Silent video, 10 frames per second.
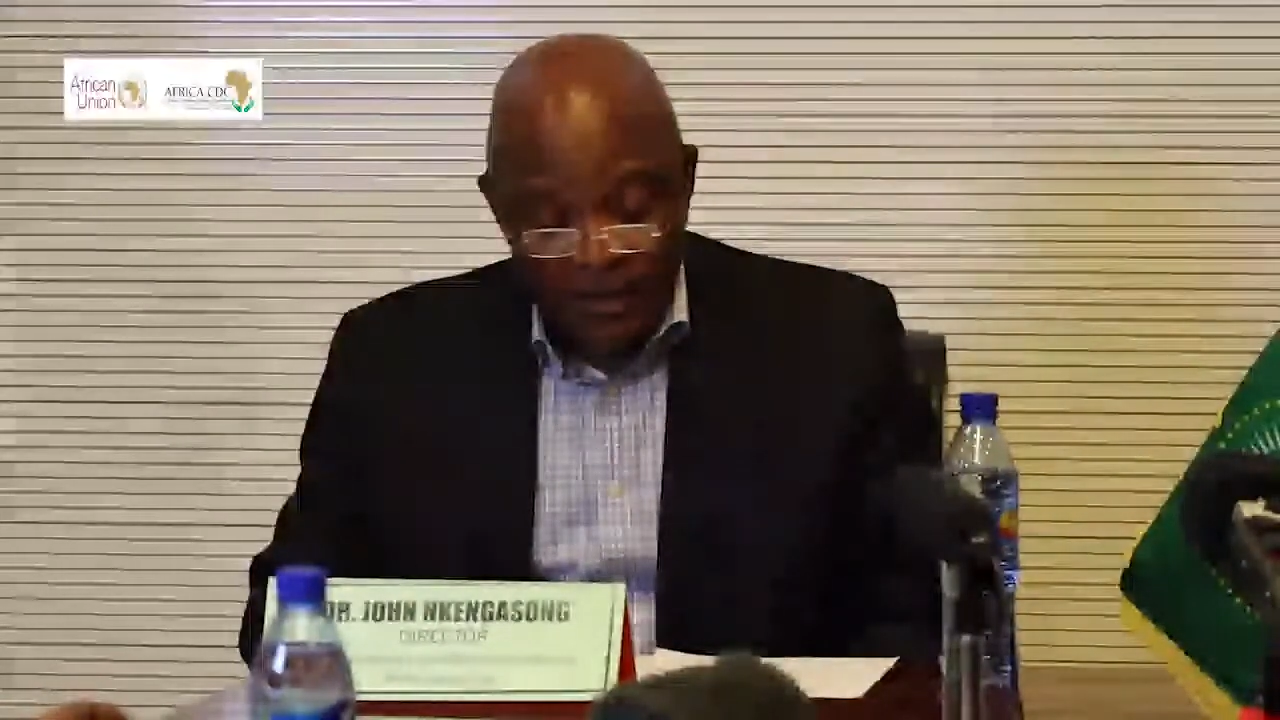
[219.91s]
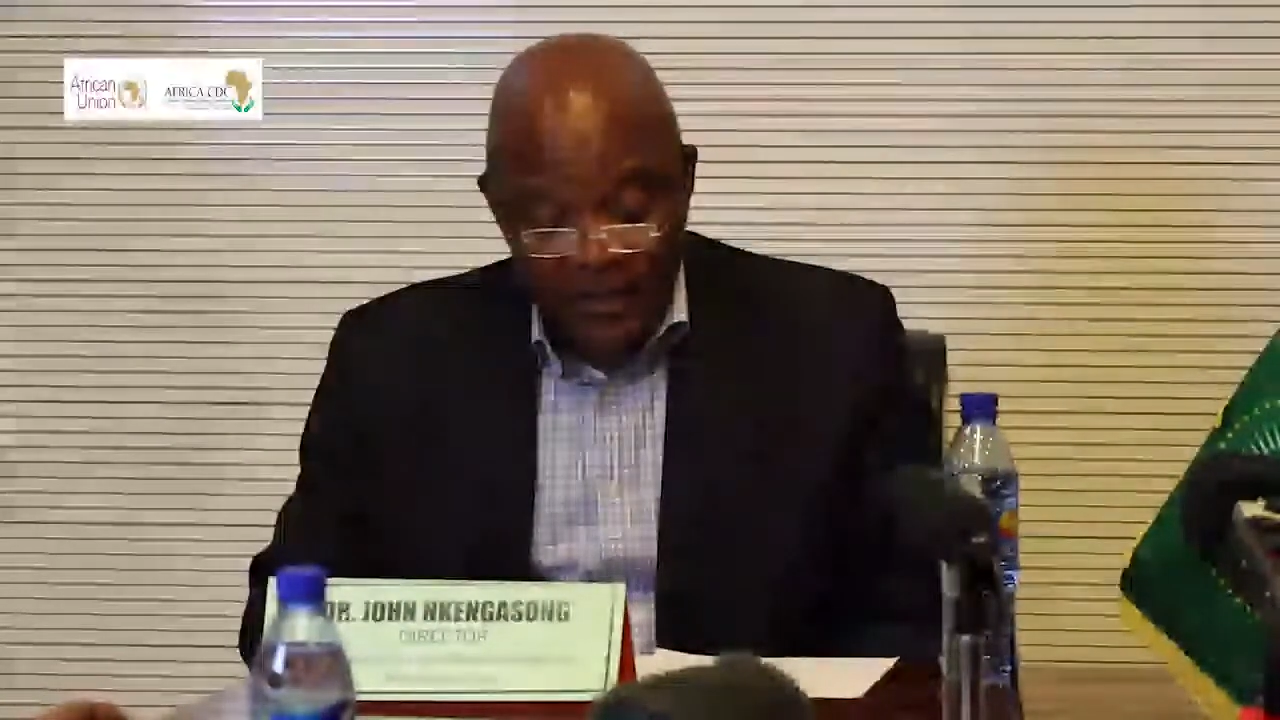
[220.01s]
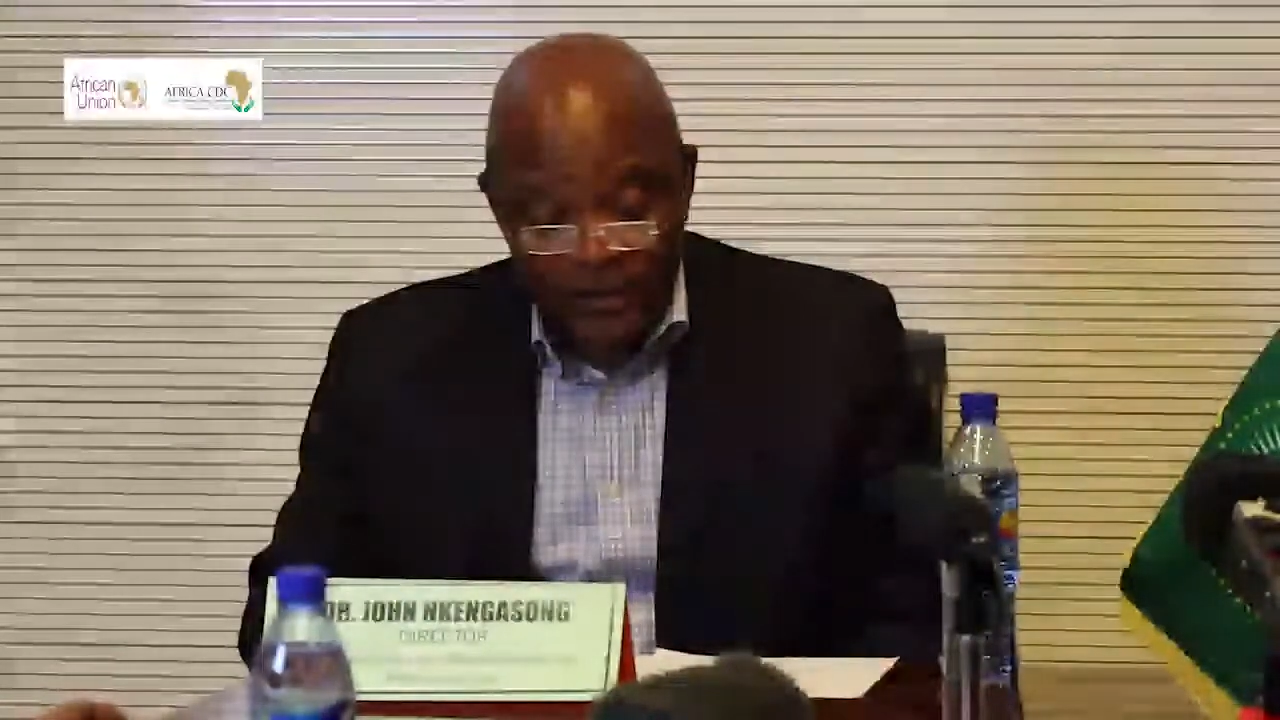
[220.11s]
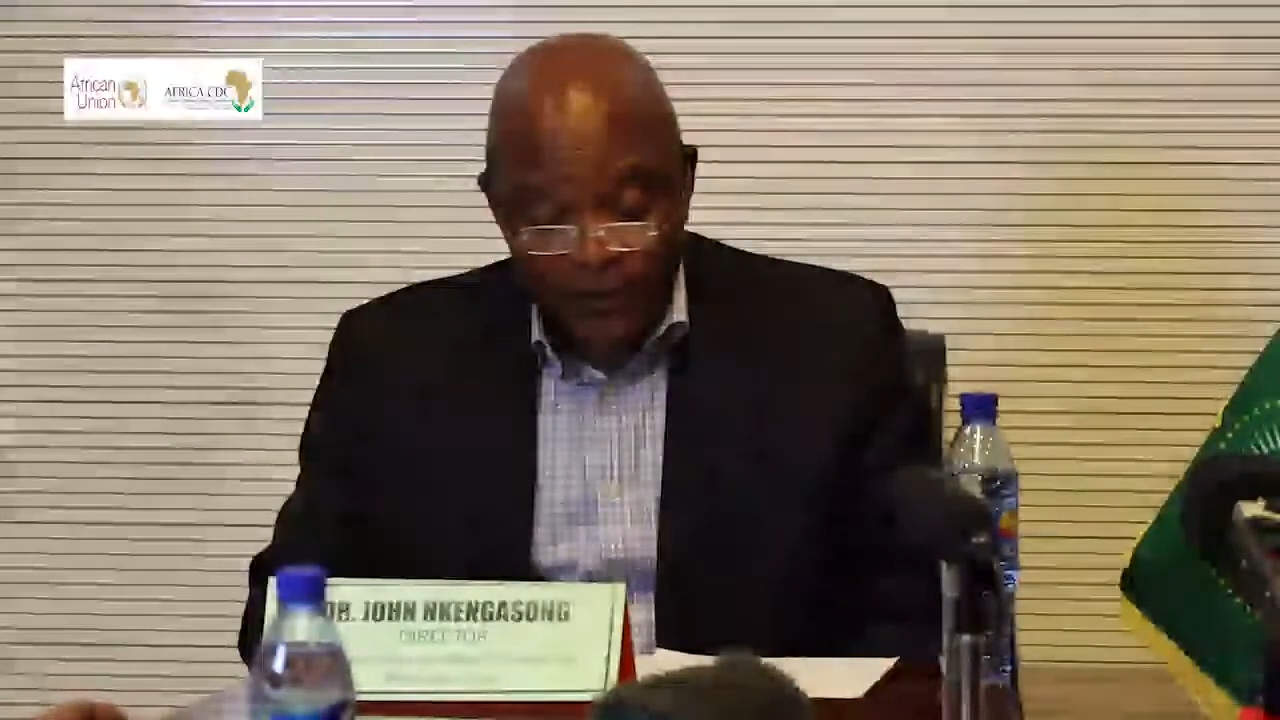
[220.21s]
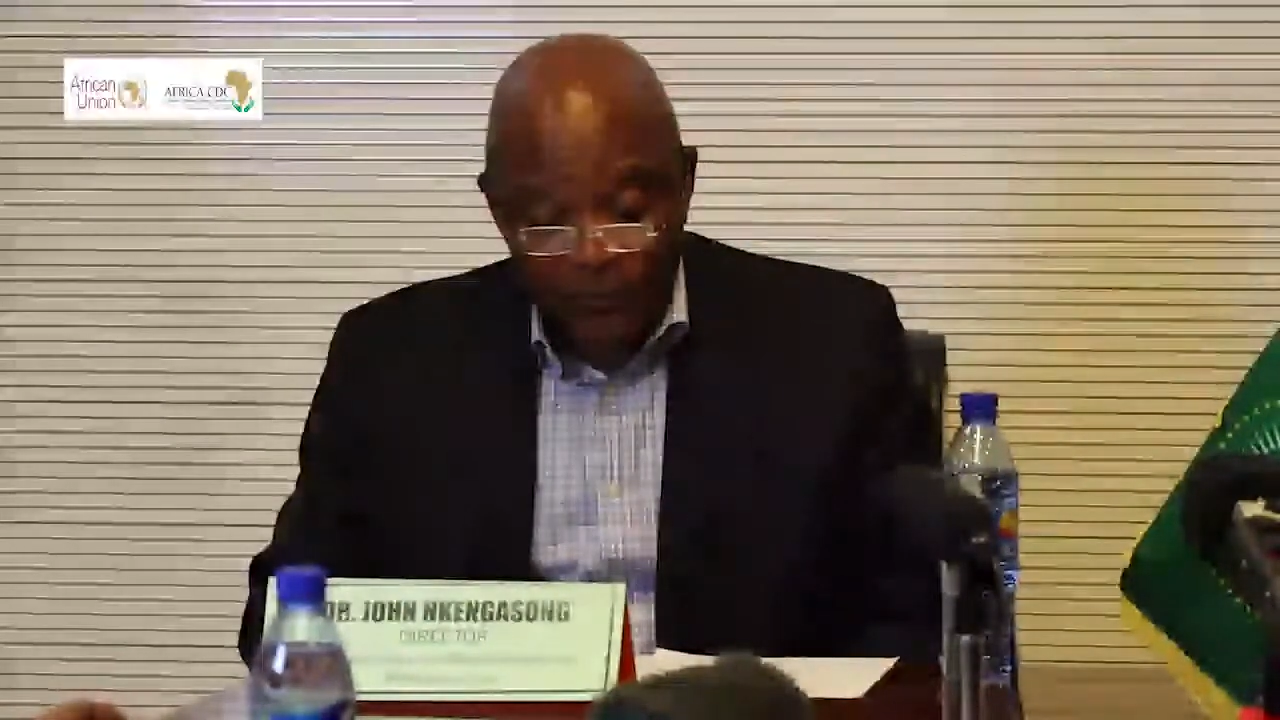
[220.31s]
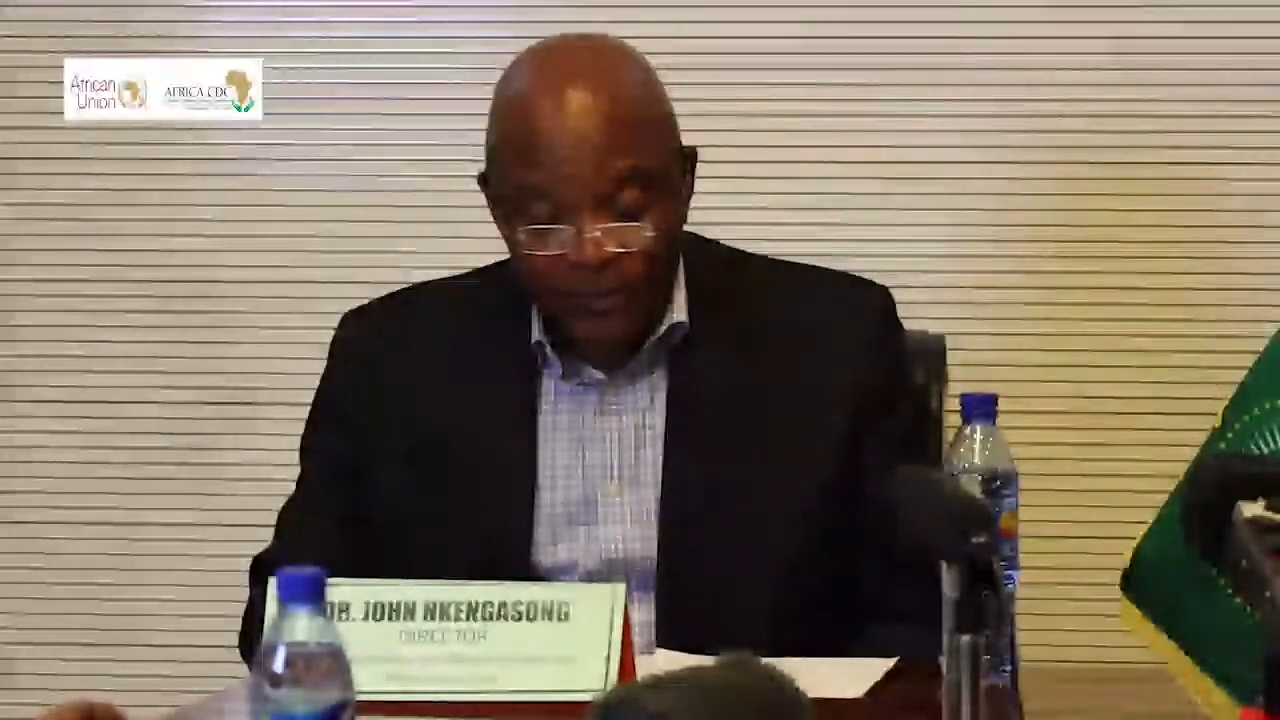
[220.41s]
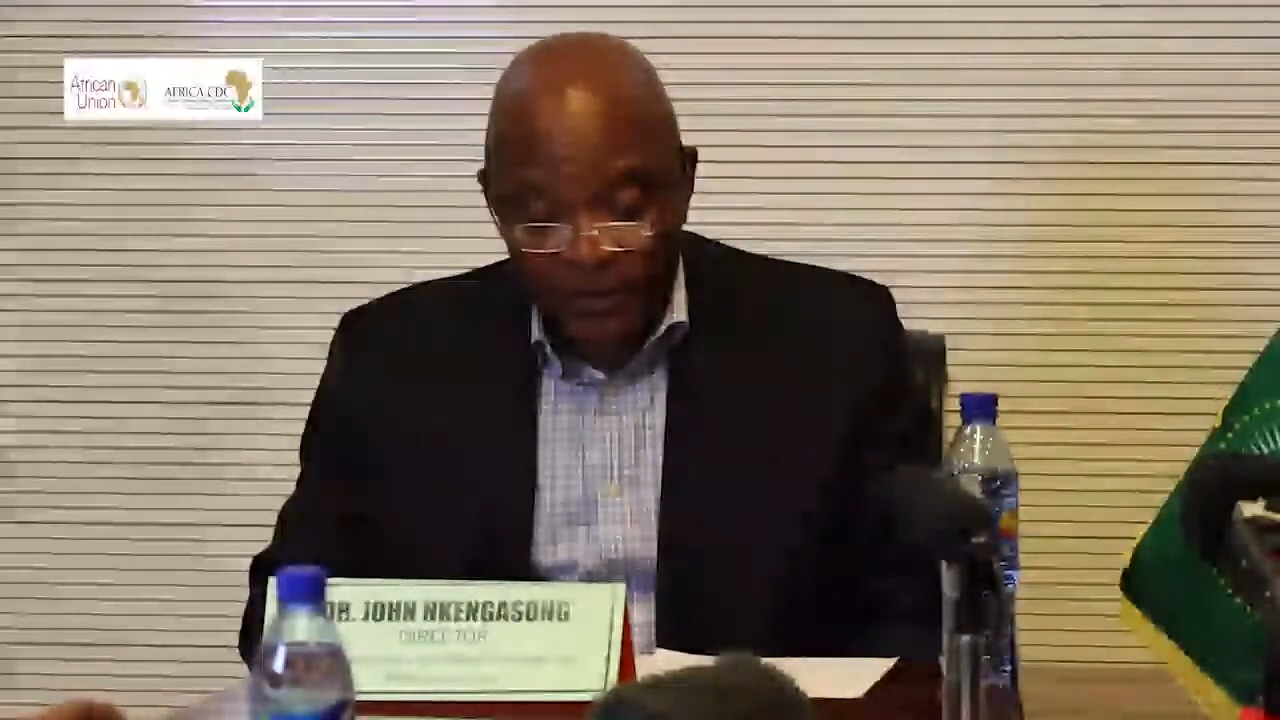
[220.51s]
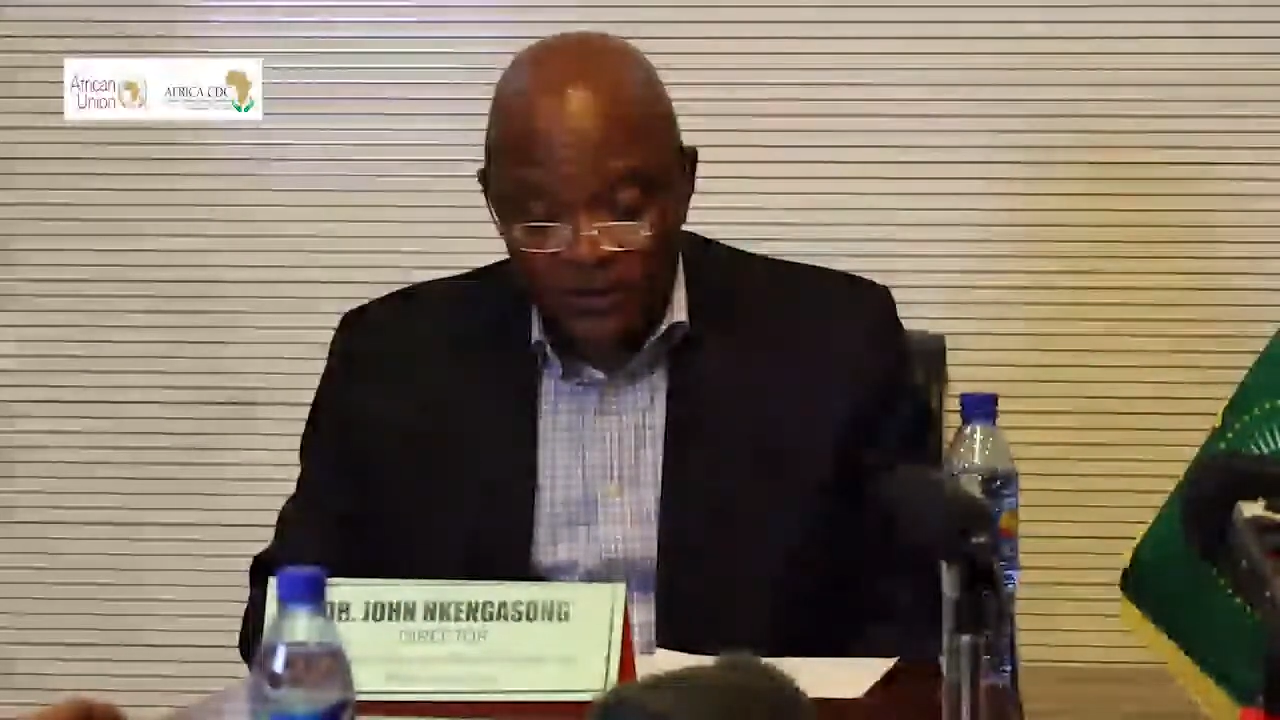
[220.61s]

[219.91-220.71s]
Ethiopia